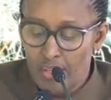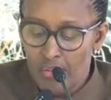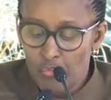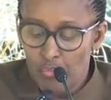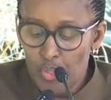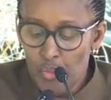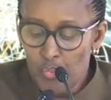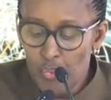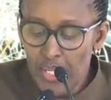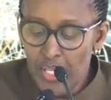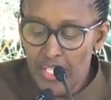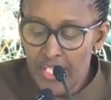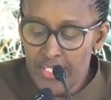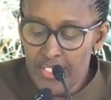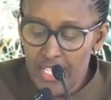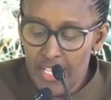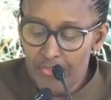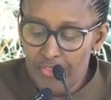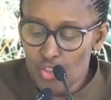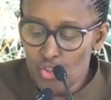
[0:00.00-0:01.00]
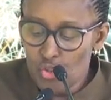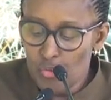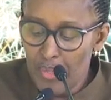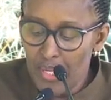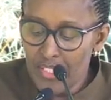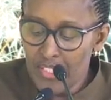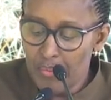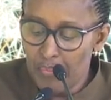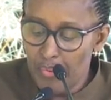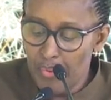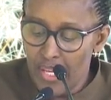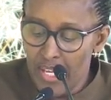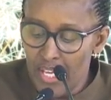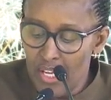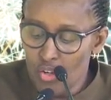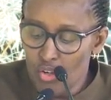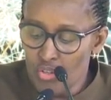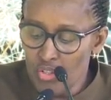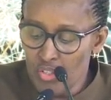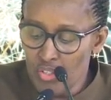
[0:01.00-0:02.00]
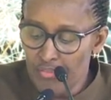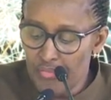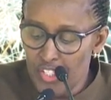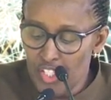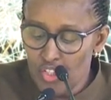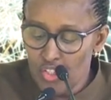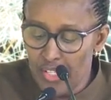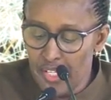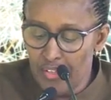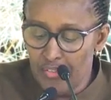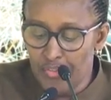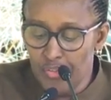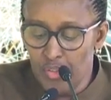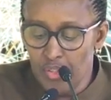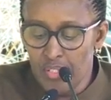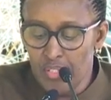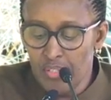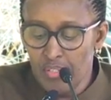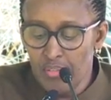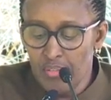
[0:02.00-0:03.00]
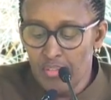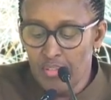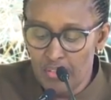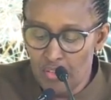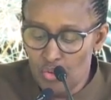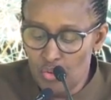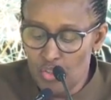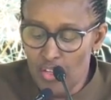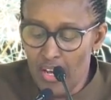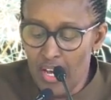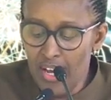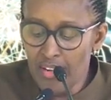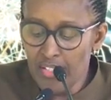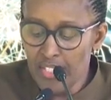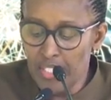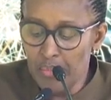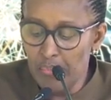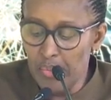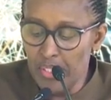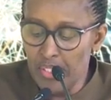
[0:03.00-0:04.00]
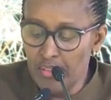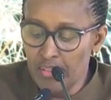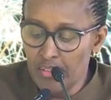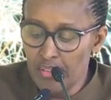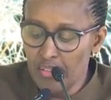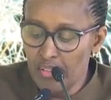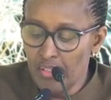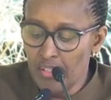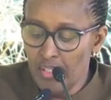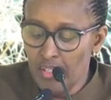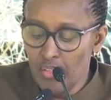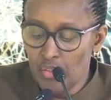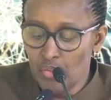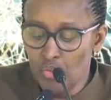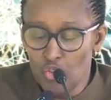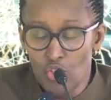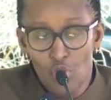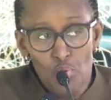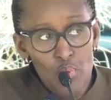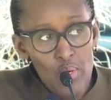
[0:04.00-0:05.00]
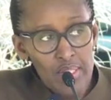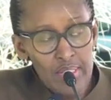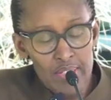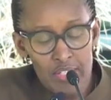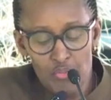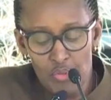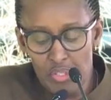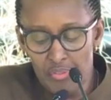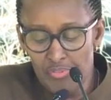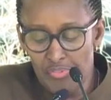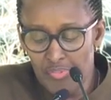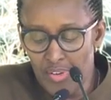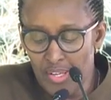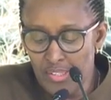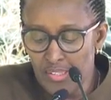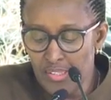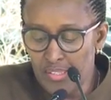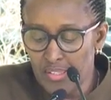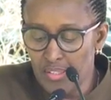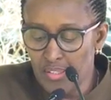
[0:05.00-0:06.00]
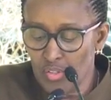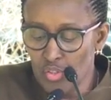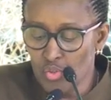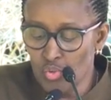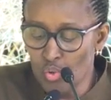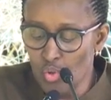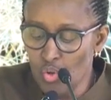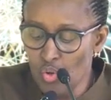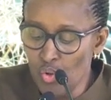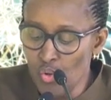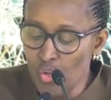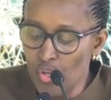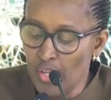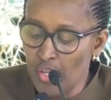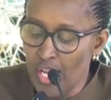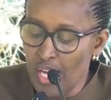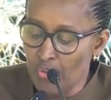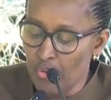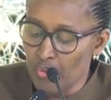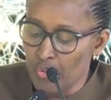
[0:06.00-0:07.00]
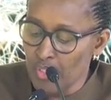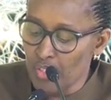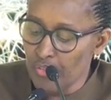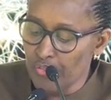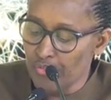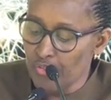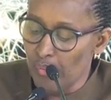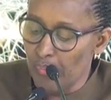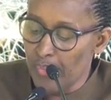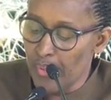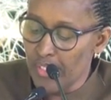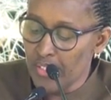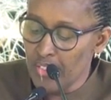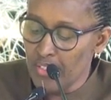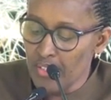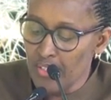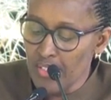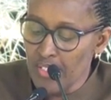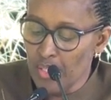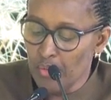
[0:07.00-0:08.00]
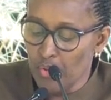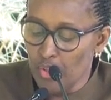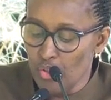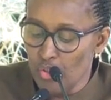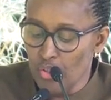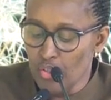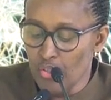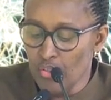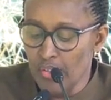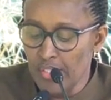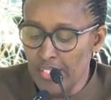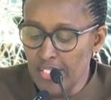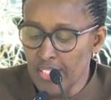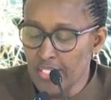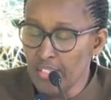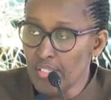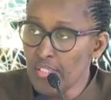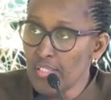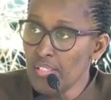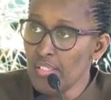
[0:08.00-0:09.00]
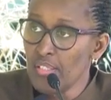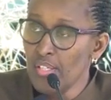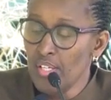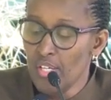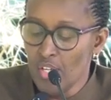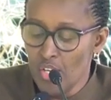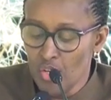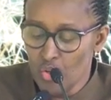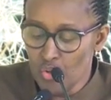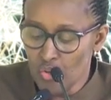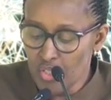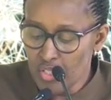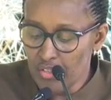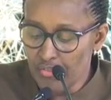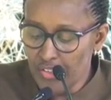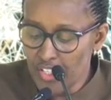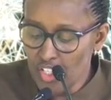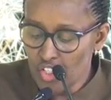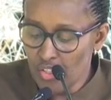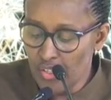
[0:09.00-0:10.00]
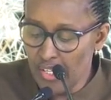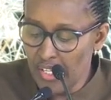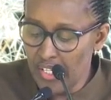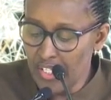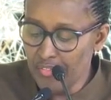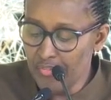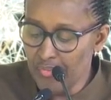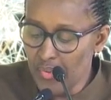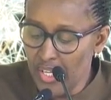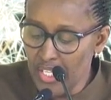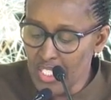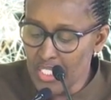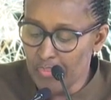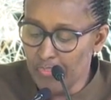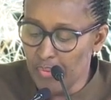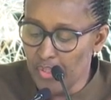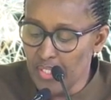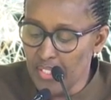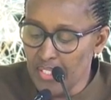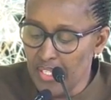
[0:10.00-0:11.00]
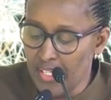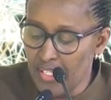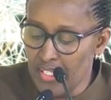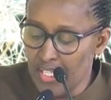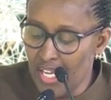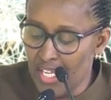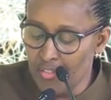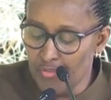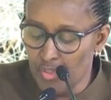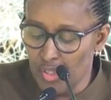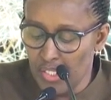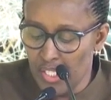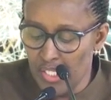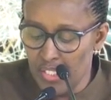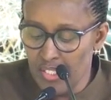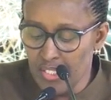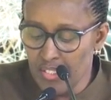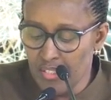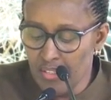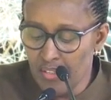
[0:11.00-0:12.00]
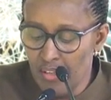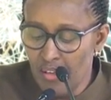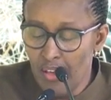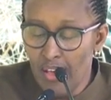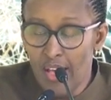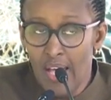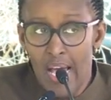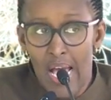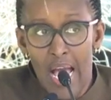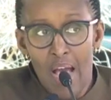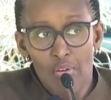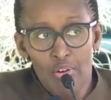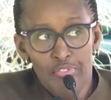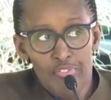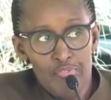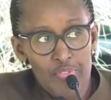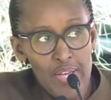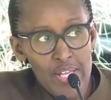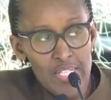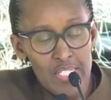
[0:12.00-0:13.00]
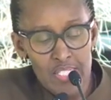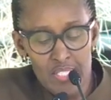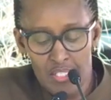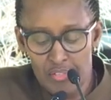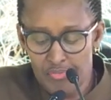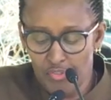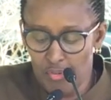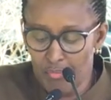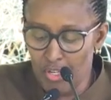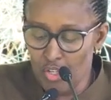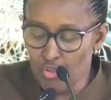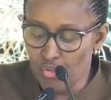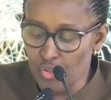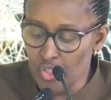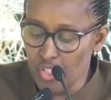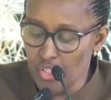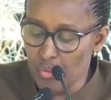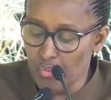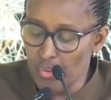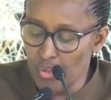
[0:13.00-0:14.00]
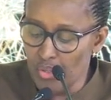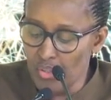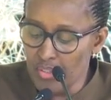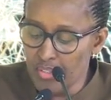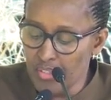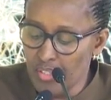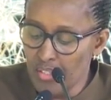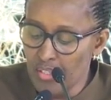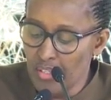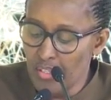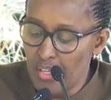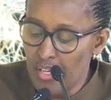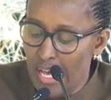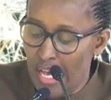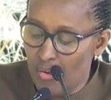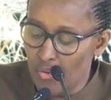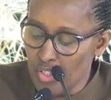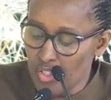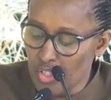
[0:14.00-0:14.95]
We will endeavor to multiply our conservation efforts. To the RDB, to the Rwanda Green Fund, to all our wonderful partners, our local leaders, conservation experts and advocates, our friends from across the world, our